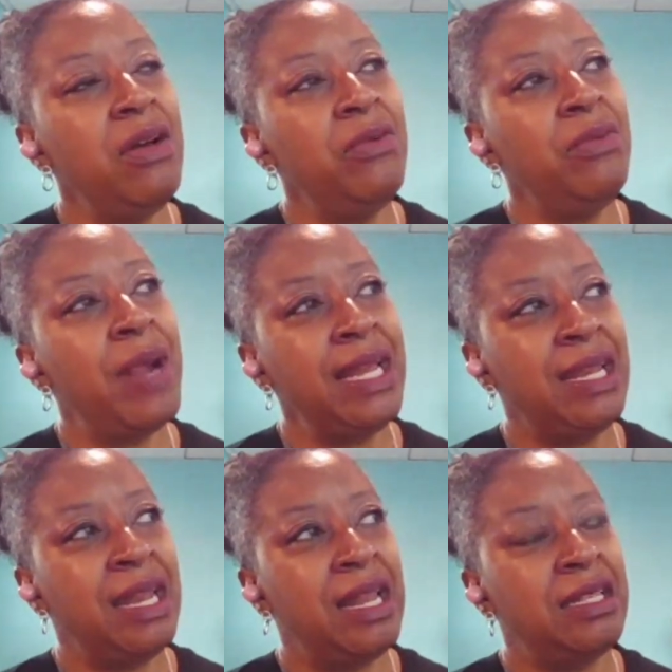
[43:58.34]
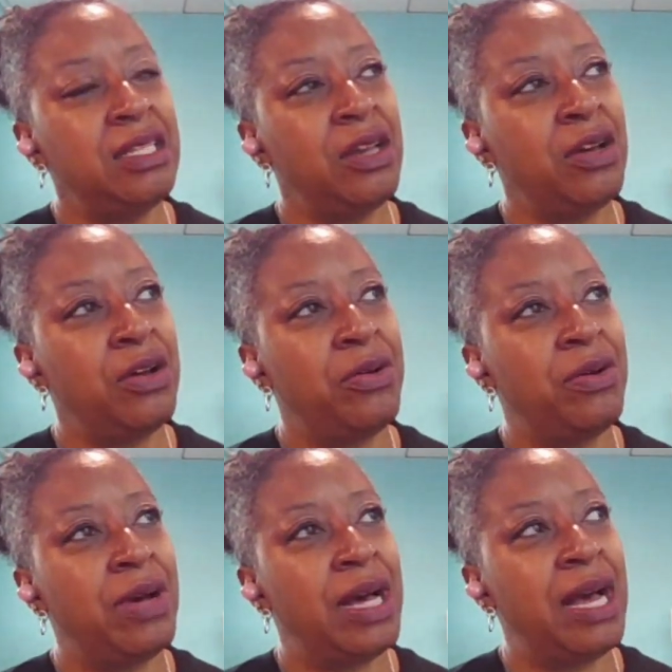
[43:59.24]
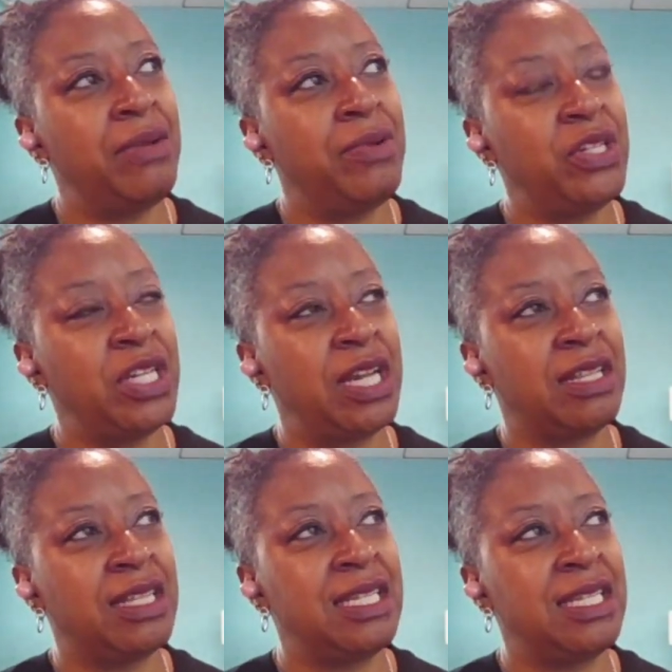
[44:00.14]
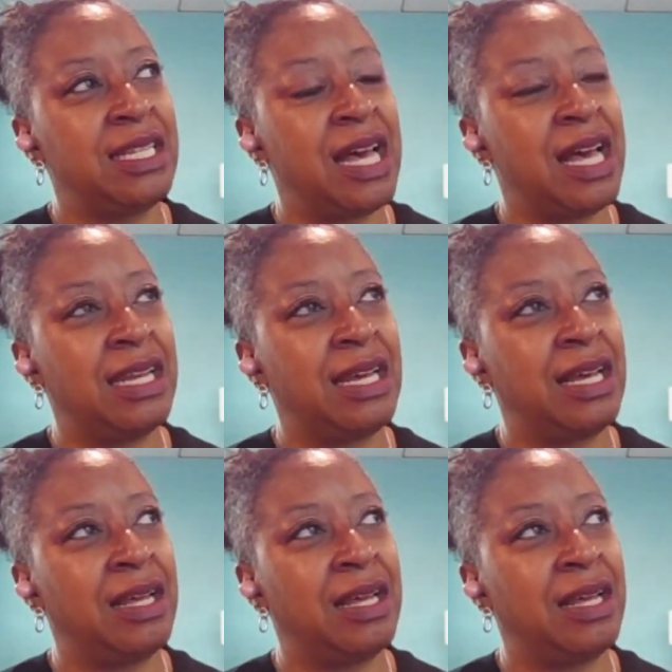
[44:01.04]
Right. So I will share. This is not.